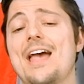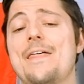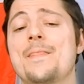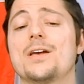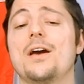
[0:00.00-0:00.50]

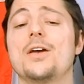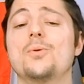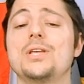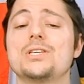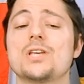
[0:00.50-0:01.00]
And then the
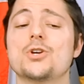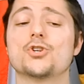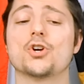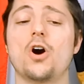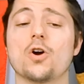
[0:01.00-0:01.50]
Coyotes,
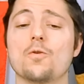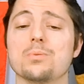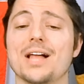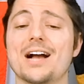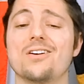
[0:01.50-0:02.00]
Chicago
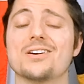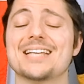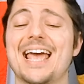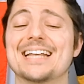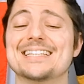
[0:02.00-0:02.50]

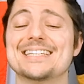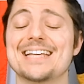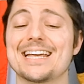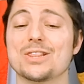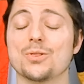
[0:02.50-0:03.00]
Blackhawks, and St.